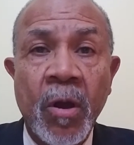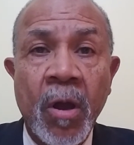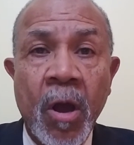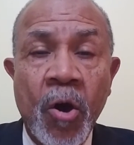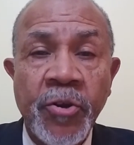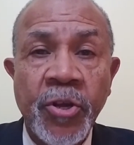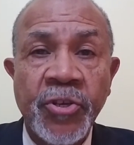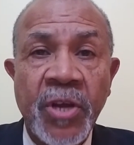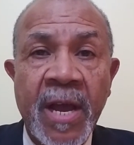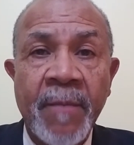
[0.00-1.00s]
on your
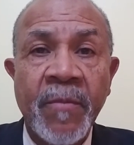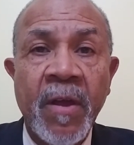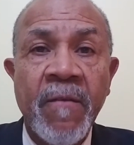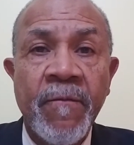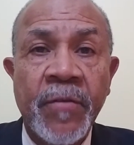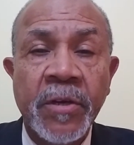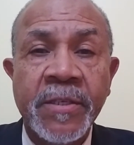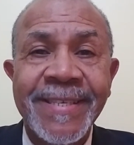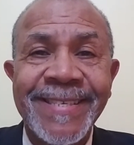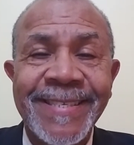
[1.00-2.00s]
job
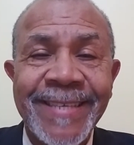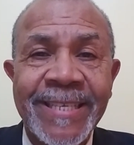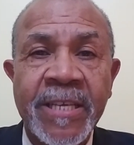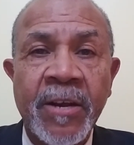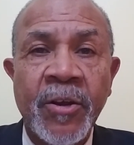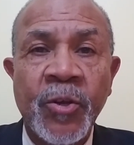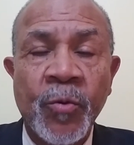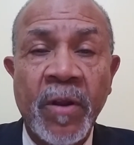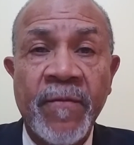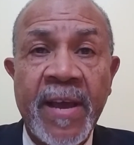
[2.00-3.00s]
versus
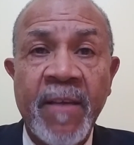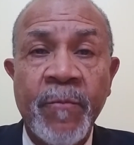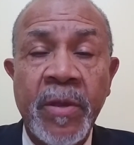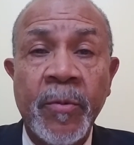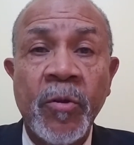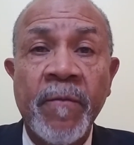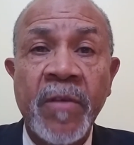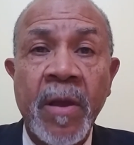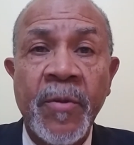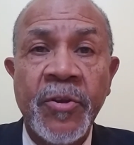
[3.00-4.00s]
625 people who have
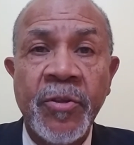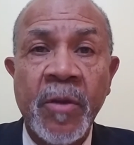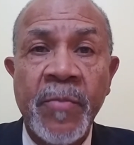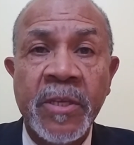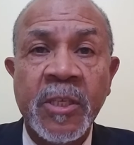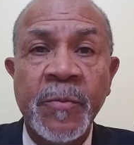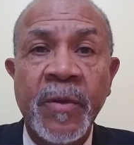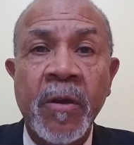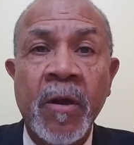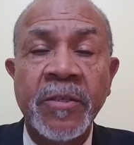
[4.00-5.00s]
come into your business,
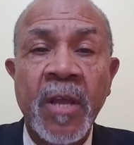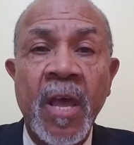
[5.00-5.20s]
because